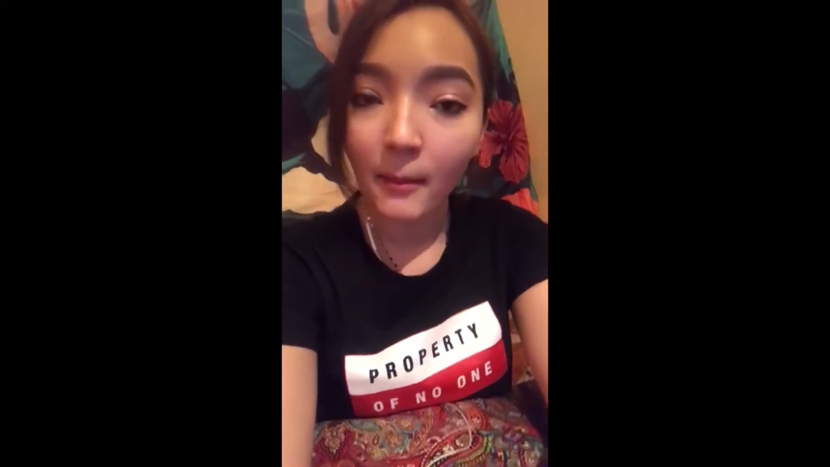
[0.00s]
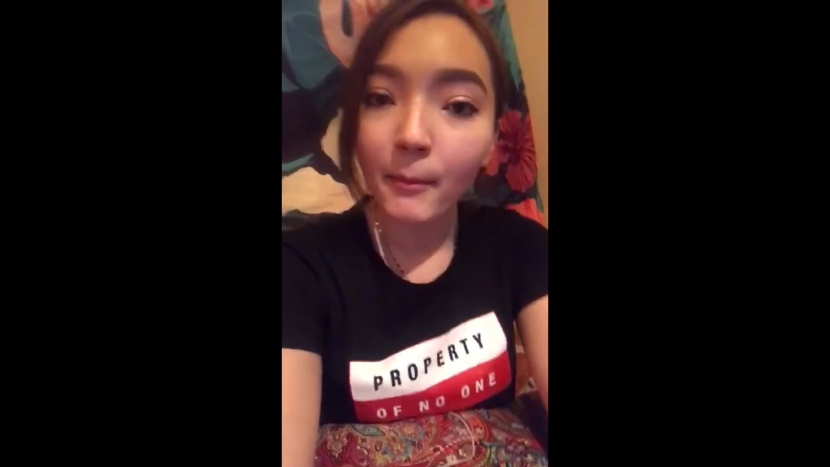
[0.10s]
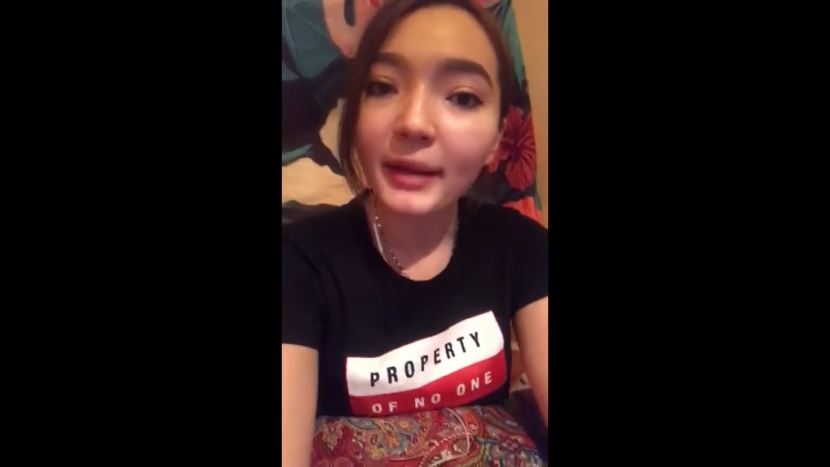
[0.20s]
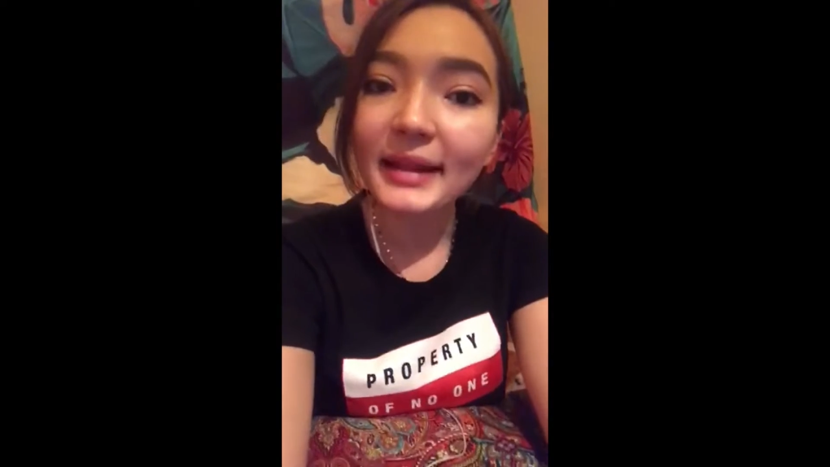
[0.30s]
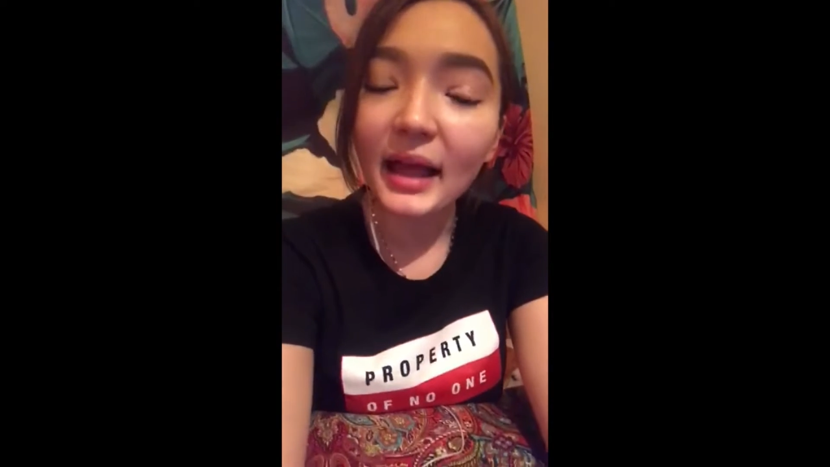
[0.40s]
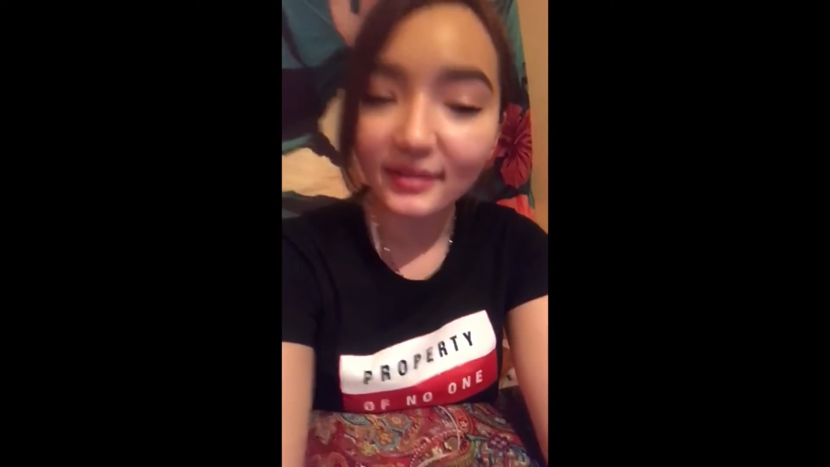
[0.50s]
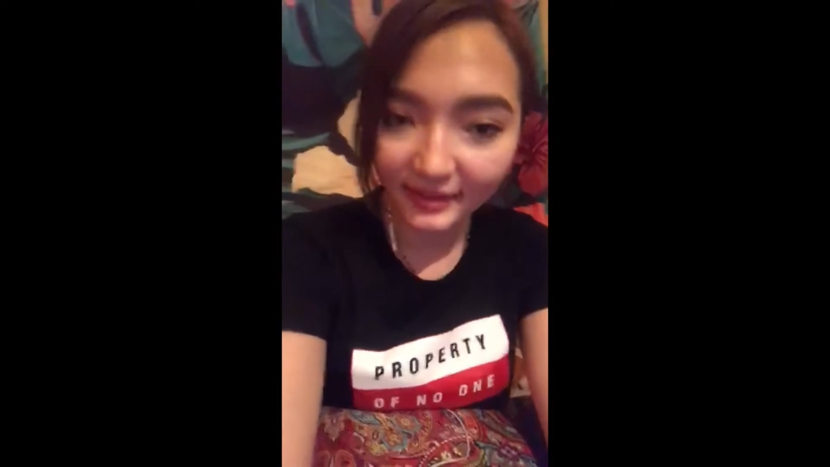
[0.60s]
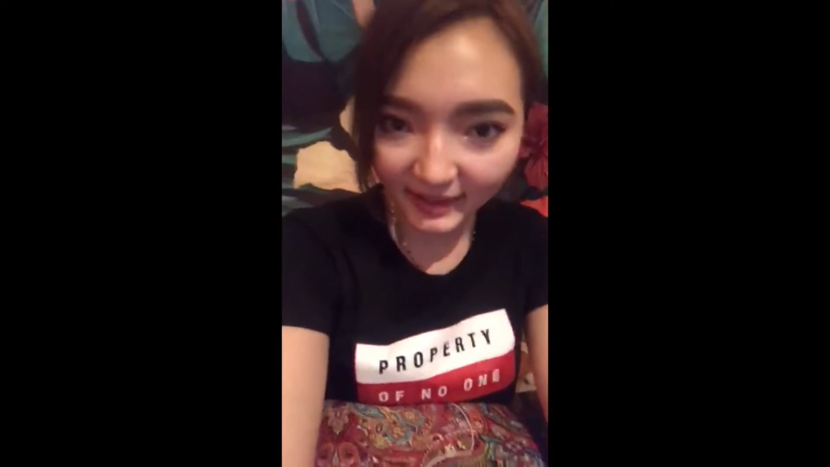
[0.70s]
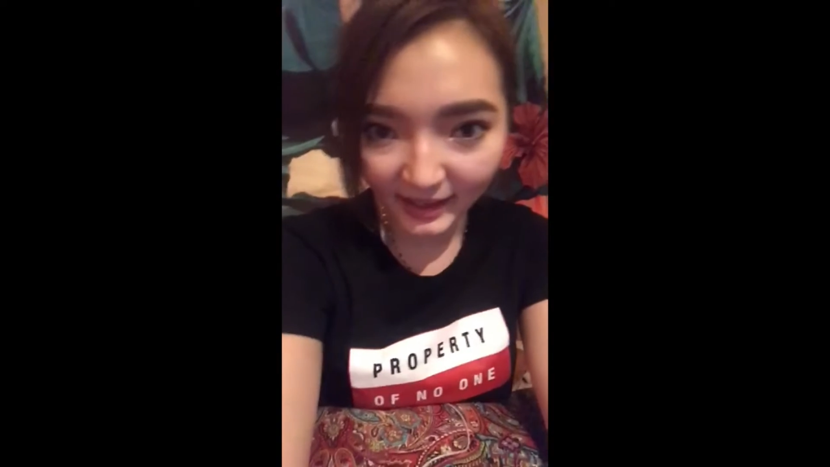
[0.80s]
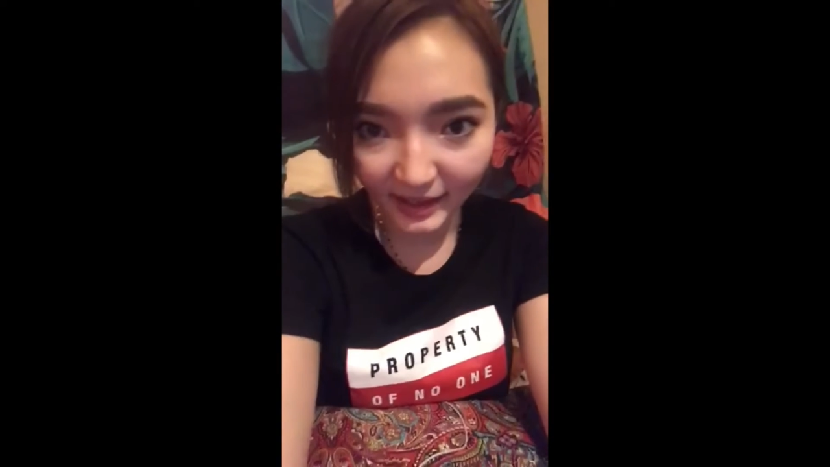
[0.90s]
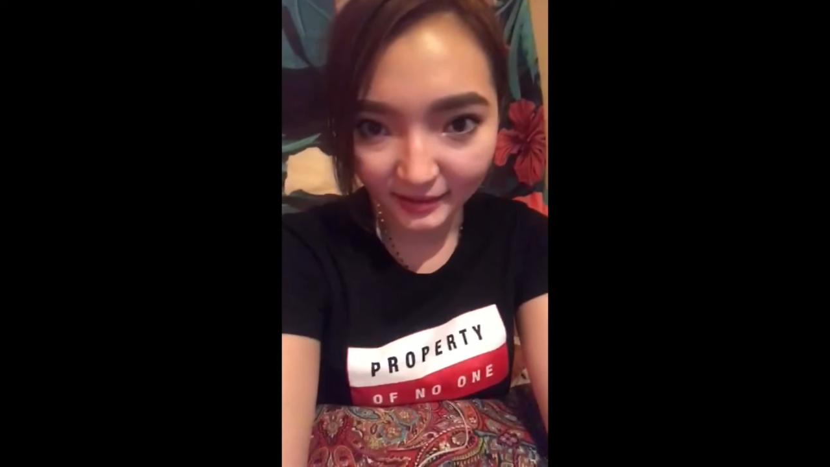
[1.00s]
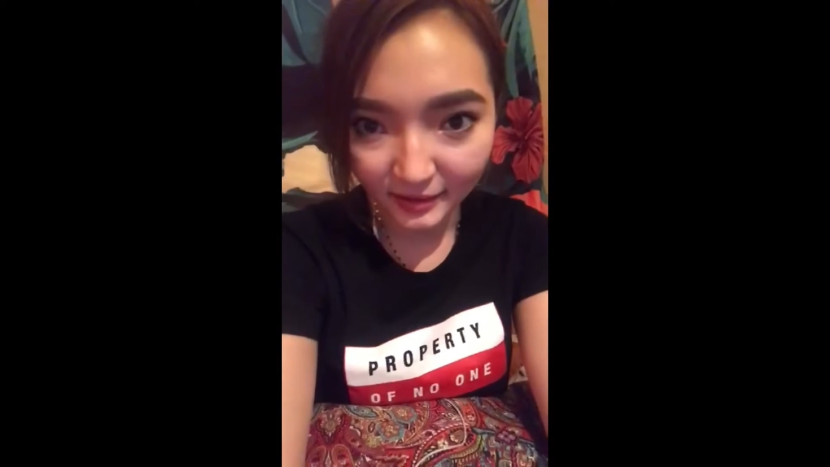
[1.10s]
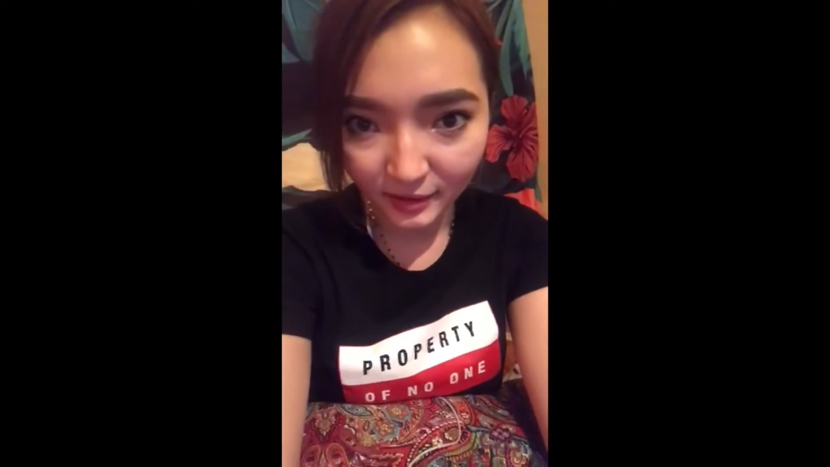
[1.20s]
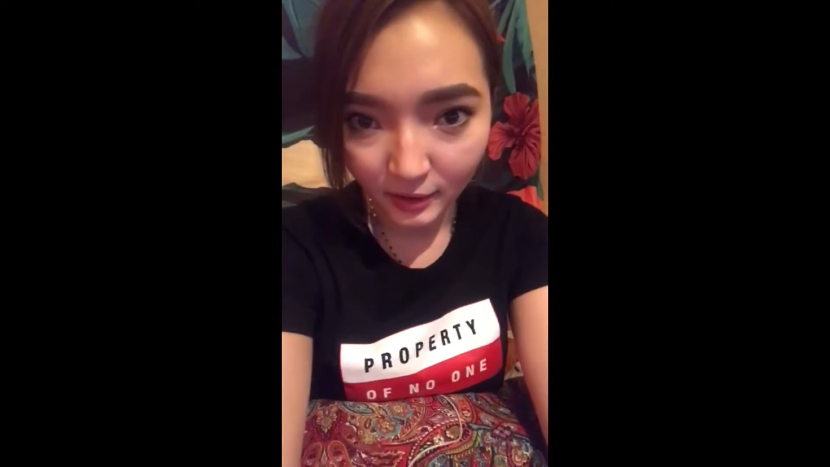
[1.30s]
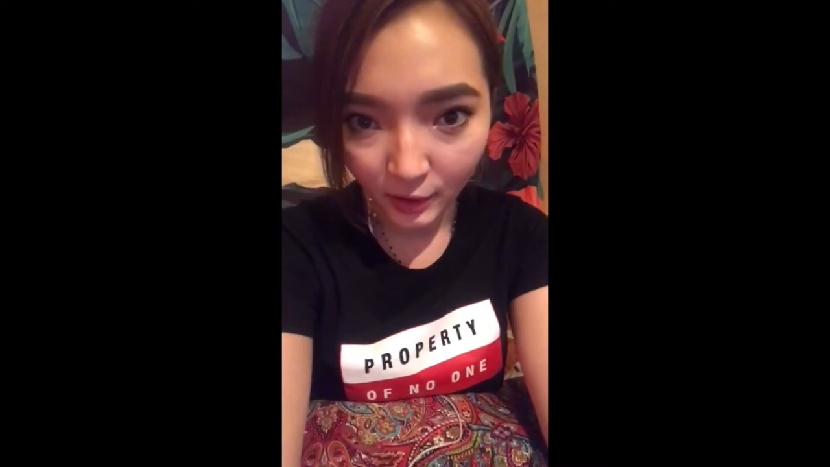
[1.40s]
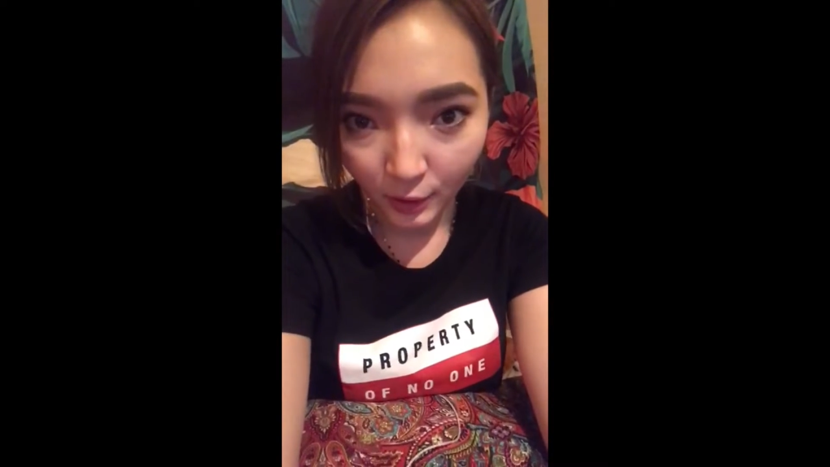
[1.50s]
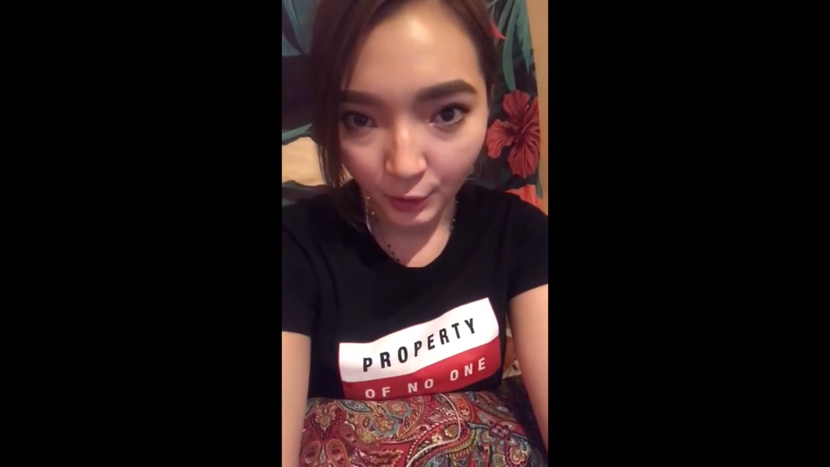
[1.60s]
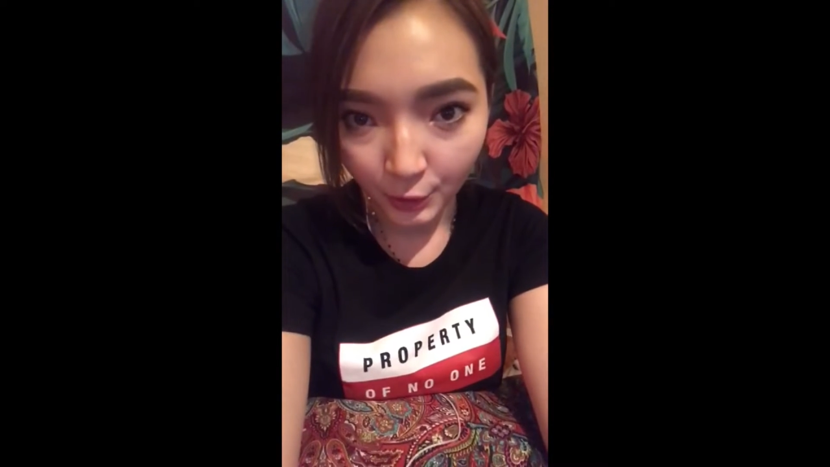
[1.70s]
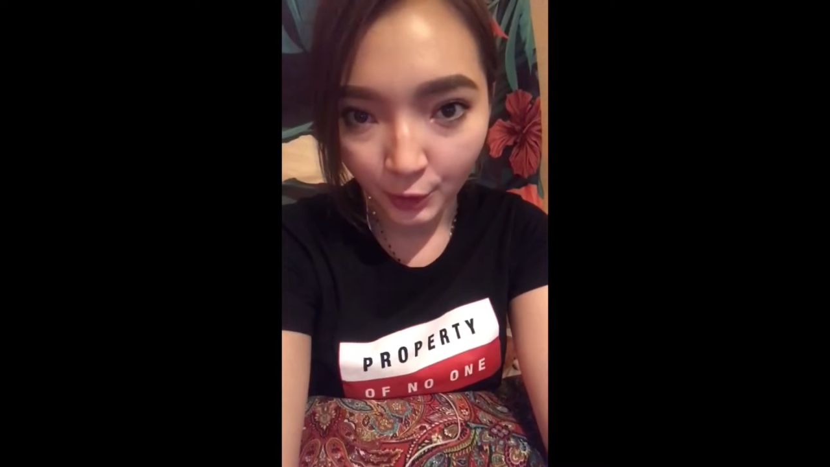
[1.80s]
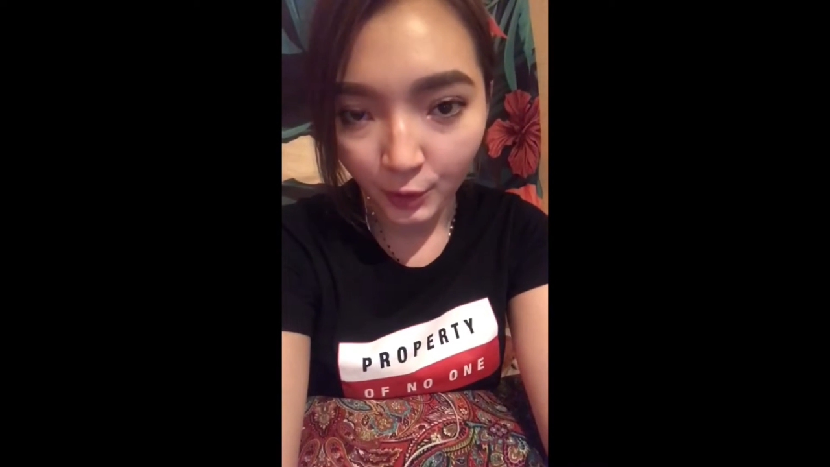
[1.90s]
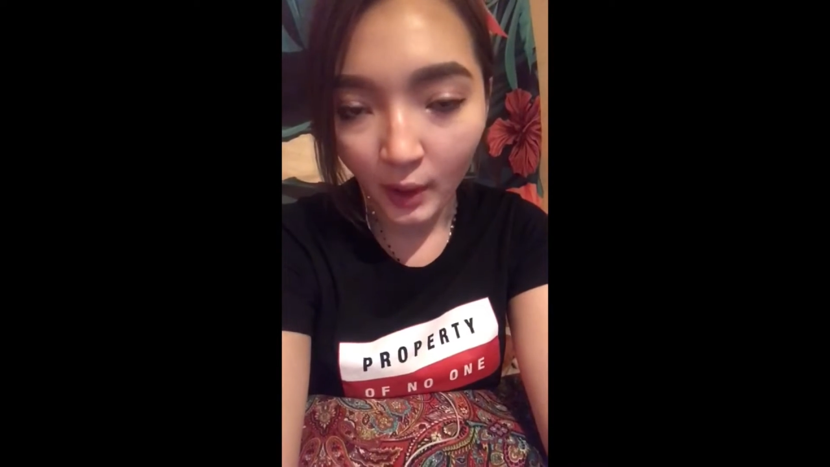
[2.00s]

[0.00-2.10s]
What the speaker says: but at the end, you